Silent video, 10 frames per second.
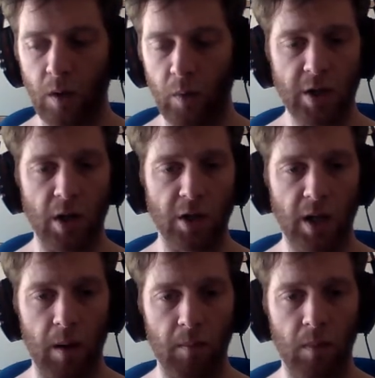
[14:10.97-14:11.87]
Research
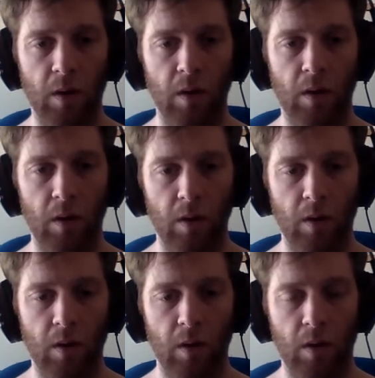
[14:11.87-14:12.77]
Chem,
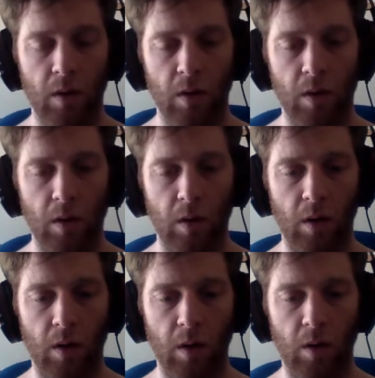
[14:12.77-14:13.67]

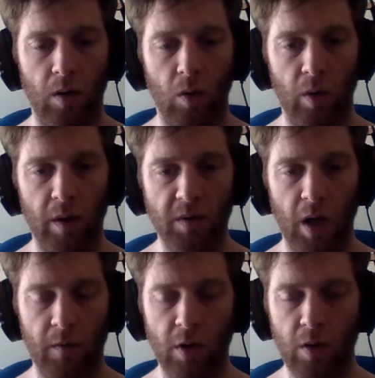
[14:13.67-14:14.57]
or there was
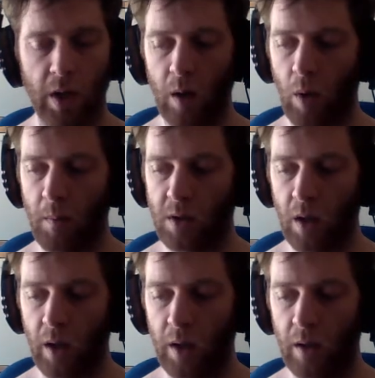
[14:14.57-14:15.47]
another UK
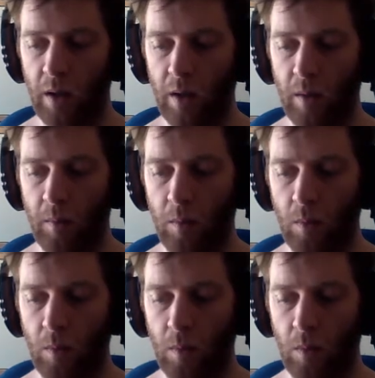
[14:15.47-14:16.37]
website
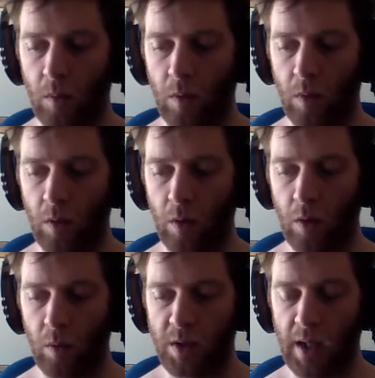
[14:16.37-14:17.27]

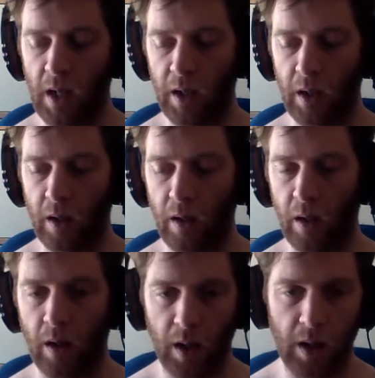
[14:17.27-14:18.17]
who was selling it
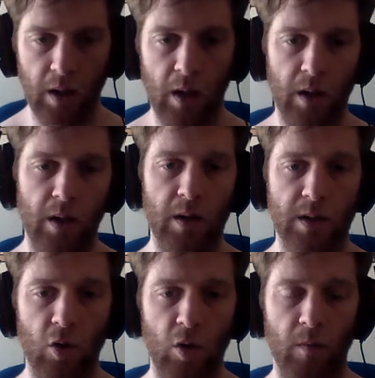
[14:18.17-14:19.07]
in a
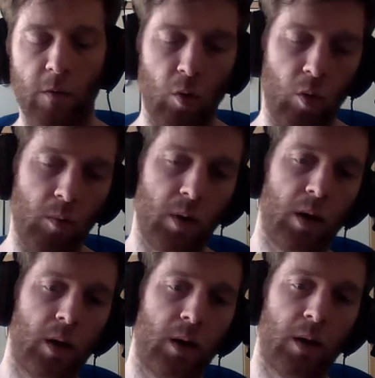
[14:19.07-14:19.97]
serum form.
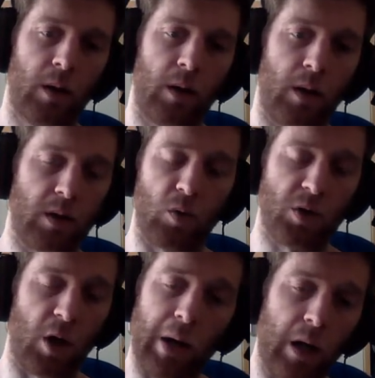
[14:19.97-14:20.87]
It is all
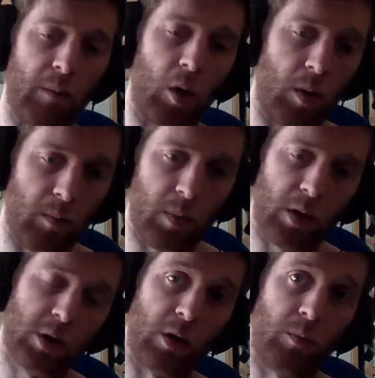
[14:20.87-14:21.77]
sold out at the moment. I
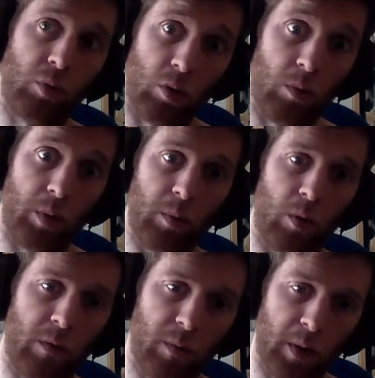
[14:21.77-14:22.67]
should have probably
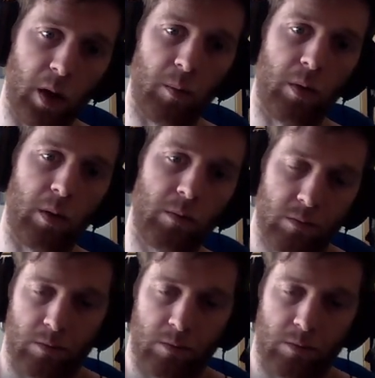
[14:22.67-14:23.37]
bought it from there, but